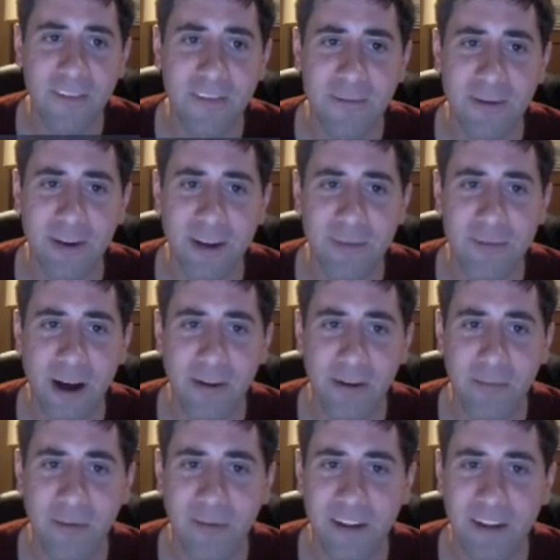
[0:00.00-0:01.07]
50 ability
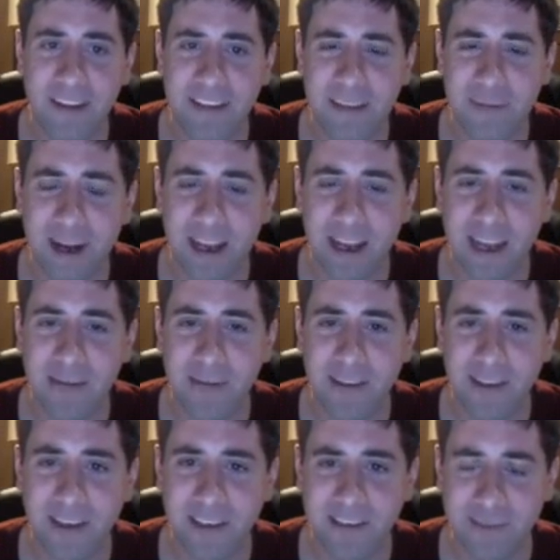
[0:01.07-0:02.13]
power, prevents nearby enemy
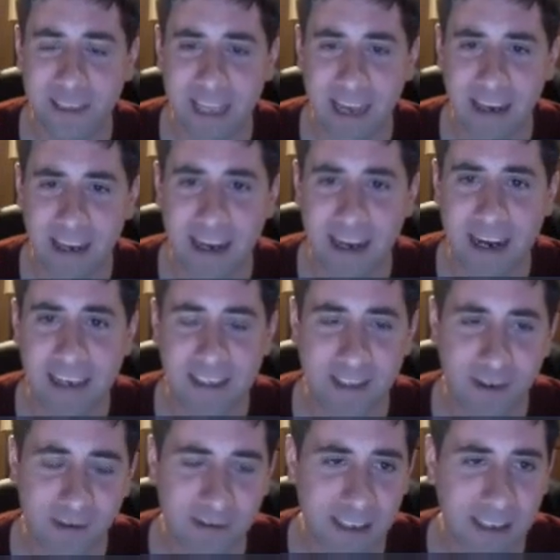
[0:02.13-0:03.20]
turrets from attacking. I
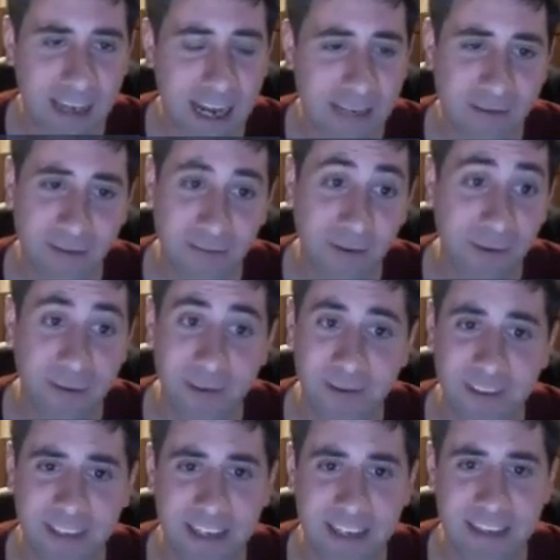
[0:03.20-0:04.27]
still don't think anyone will
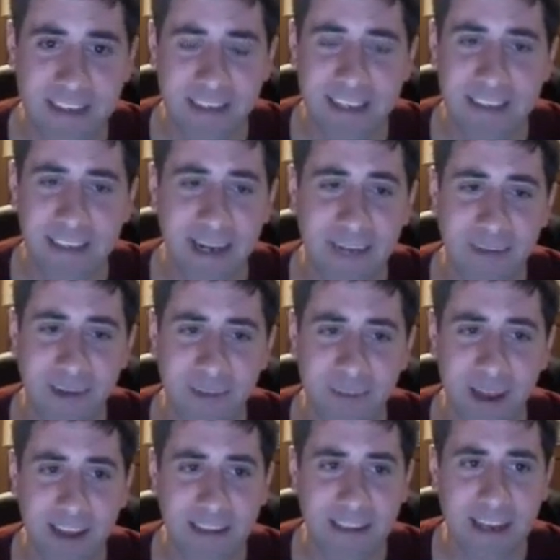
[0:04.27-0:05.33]
use this. It's in a weird
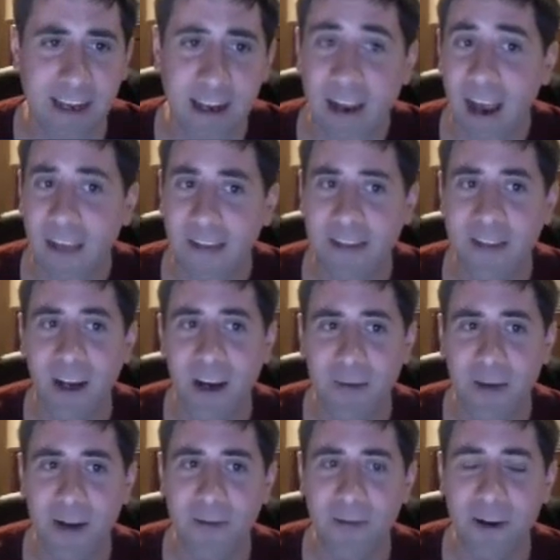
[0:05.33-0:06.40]
place. And then talk
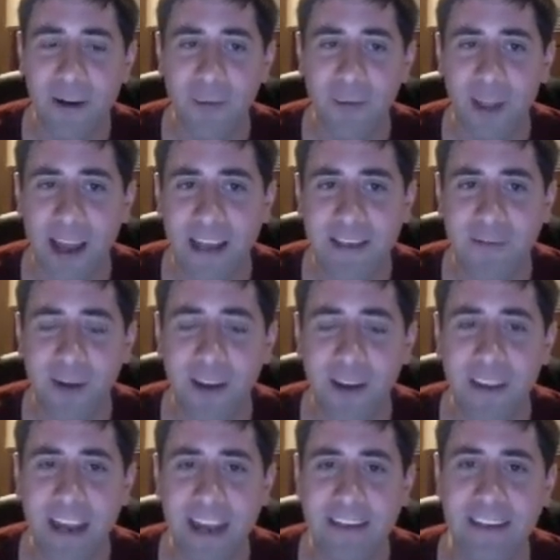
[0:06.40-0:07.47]
about a weird place. Will
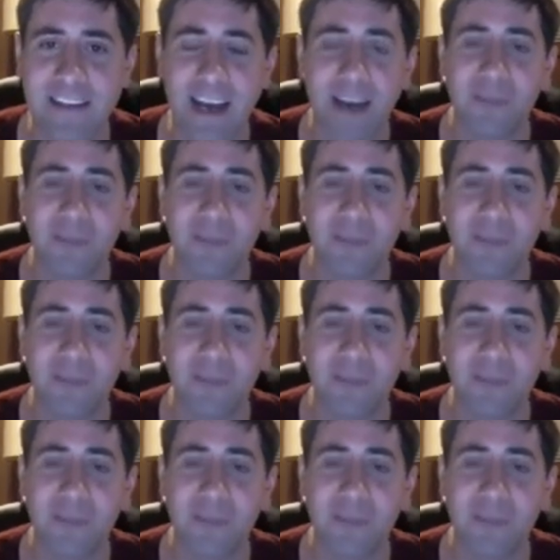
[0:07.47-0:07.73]
the Ancients.